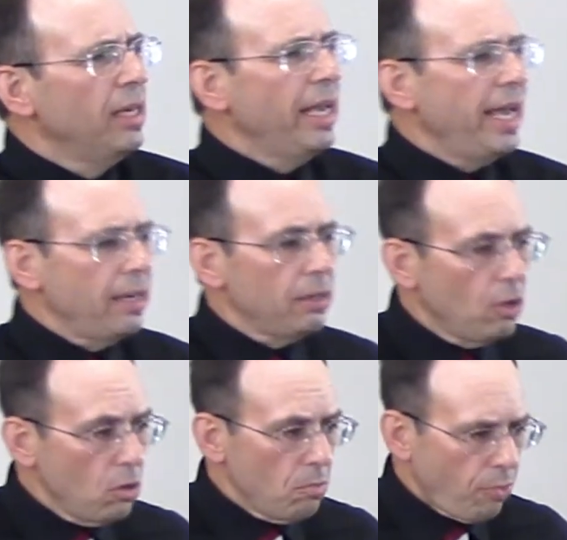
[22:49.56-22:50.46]
and
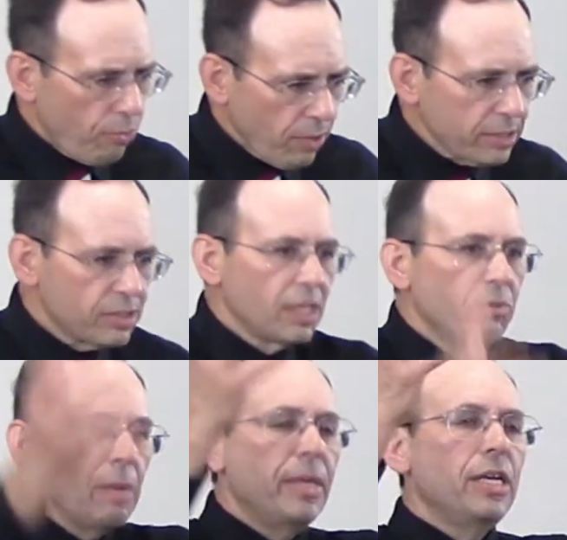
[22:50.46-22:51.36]
thrusting
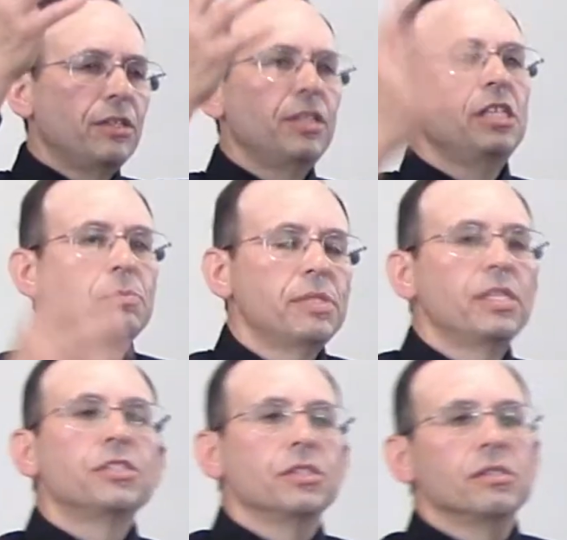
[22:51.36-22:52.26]
women into these
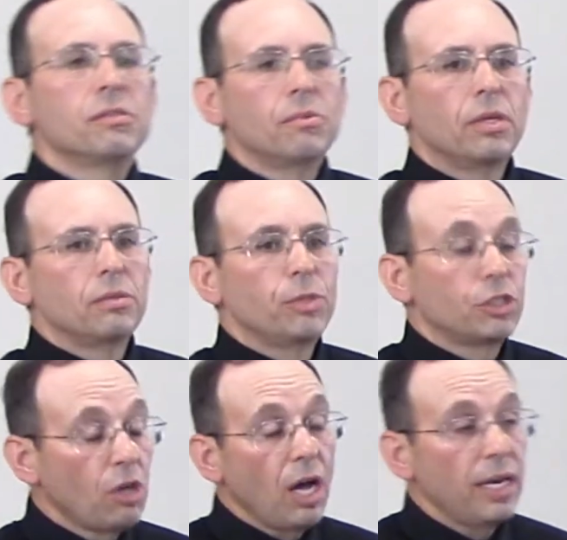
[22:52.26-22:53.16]
positions which
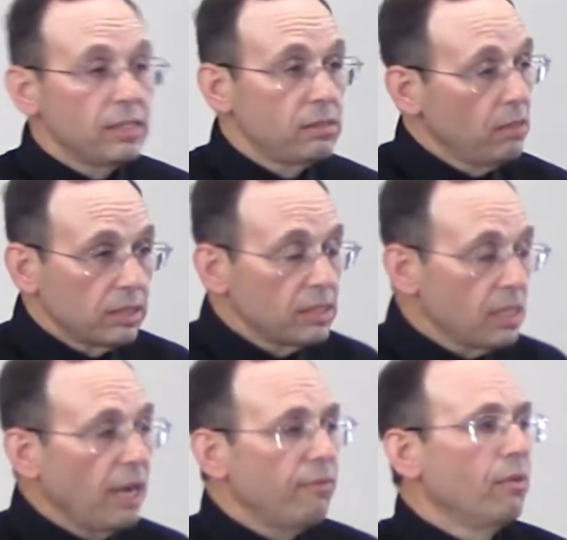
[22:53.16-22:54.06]
God had not
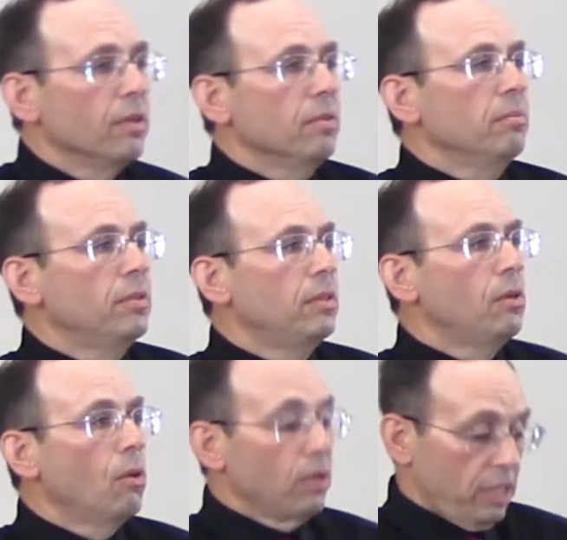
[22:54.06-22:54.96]
designed for them
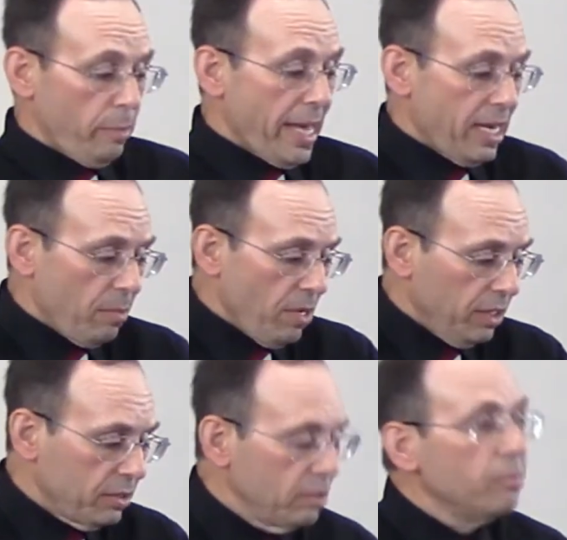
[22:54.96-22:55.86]
or commanded them
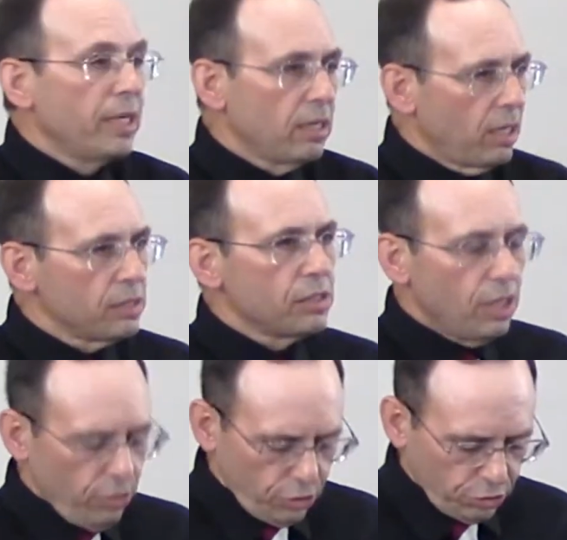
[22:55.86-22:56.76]
not to do? Because
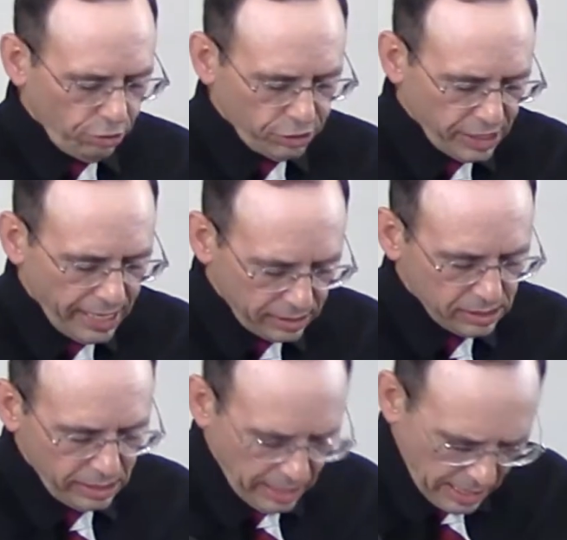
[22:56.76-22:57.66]
the church
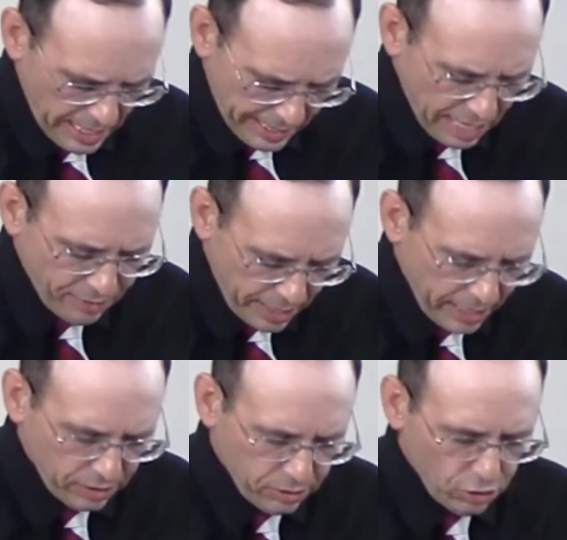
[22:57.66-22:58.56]
has given
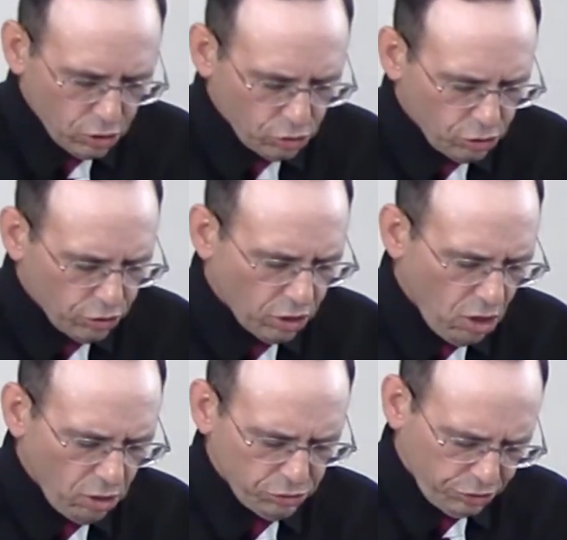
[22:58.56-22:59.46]
in to the
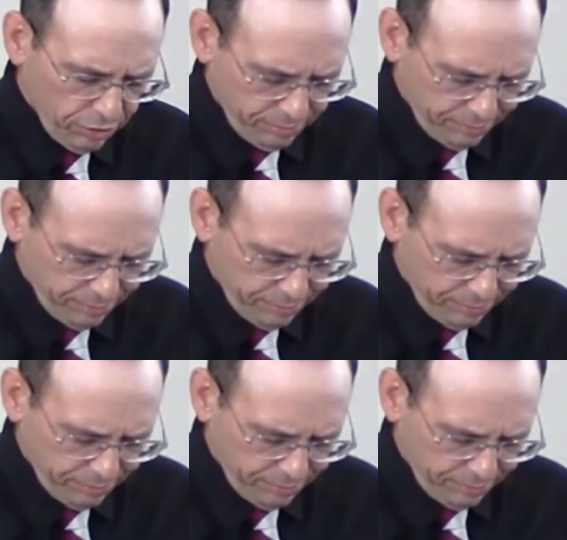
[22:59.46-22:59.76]
culture.